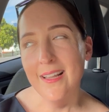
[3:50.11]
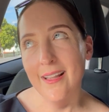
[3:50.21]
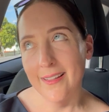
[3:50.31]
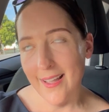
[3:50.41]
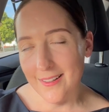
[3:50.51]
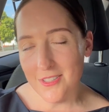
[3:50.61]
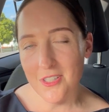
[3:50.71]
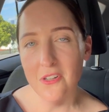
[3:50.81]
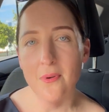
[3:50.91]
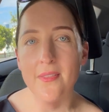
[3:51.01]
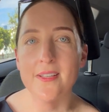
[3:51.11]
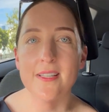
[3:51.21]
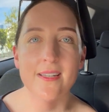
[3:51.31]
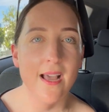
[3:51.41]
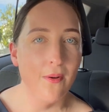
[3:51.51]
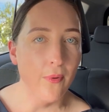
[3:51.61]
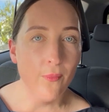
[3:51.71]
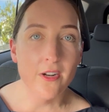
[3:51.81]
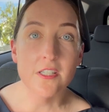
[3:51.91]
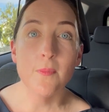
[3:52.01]
And council turned around and they said, nah, we
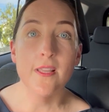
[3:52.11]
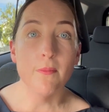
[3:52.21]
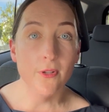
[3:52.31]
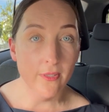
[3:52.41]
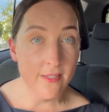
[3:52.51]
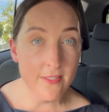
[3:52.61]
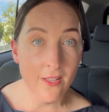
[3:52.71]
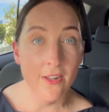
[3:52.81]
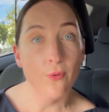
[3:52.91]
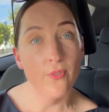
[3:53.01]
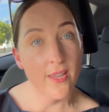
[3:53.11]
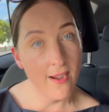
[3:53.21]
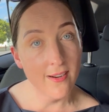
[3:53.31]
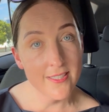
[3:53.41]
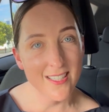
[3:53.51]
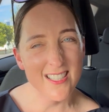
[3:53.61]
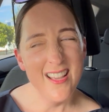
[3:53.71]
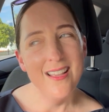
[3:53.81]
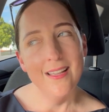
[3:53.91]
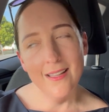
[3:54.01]
want it to be the building designer or the architect.
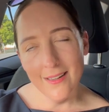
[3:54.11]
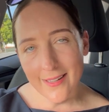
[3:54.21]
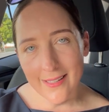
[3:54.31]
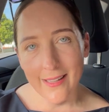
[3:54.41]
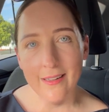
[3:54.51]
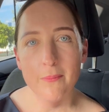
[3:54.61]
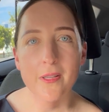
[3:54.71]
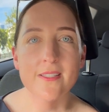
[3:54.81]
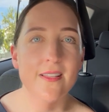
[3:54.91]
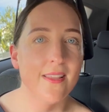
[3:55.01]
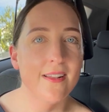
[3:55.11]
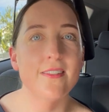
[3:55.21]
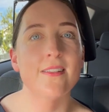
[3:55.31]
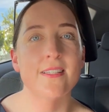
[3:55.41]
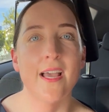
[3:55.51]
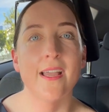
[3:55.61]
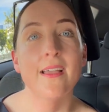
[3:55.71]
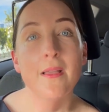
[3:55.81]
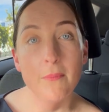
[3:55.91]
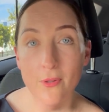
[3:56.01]
And I get it, because at the end of the
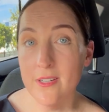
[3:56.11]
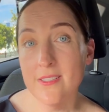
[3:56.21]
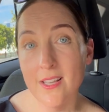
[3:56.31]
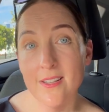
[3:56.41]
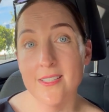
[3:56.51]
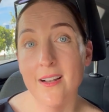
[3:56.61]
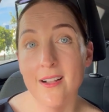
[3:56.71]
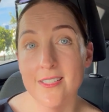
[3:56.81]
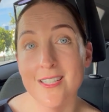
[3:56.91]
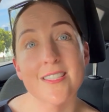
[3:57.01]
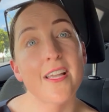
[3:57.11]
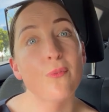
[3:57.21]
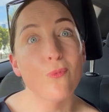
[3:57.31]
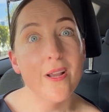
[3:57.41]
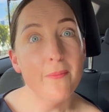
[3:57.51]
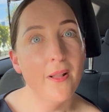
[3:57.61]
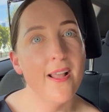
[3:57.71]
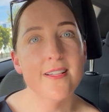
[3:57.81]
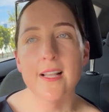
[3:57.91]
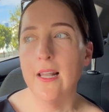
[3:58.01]
day, building designers and architects, they can read
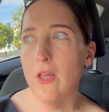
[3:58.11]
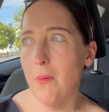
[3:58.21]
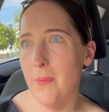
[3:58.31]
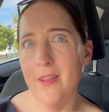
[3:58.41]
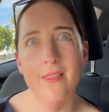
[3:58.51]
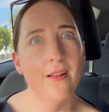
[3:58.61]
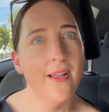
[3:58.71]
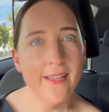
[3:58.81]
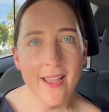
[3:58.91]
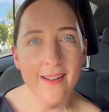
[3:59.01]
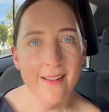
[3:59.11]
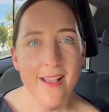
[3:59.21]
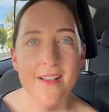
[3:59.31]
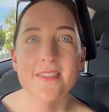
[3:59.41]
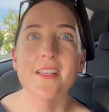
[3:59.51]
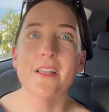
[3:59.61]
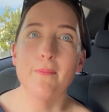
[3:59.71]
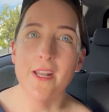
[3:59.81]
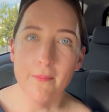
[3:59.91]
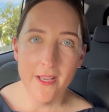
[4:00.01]
plans a lot better than I can. So they're going
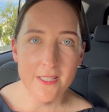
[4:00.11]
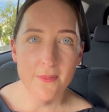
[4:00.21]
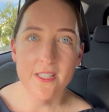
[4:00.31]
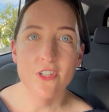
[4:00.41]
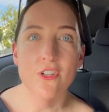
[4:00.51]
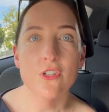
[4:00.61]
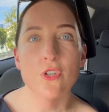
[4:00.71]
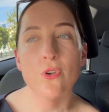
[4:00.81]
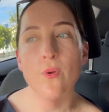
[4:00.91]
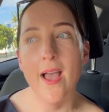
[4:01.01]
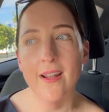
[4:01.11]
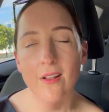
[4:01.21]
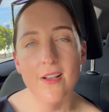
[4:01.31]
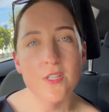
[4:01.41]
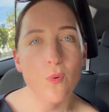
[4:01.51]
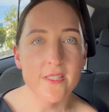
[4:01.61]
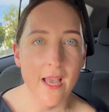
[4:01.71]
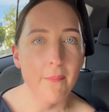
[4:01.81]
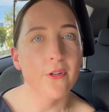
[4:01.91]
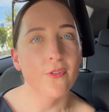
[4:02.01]
to be best position to analyse what's
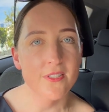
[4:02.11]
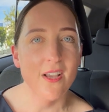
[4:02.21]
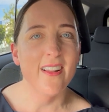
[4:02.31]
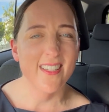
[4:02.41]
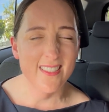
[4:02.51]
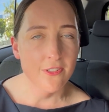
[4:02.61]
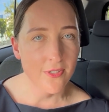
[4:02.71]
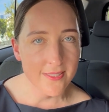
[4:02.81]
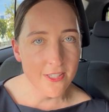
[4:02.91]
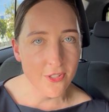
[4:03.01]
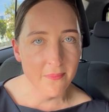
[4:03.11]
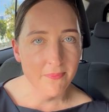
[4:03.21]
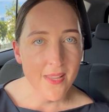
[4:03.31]
happened on site, etc., etc.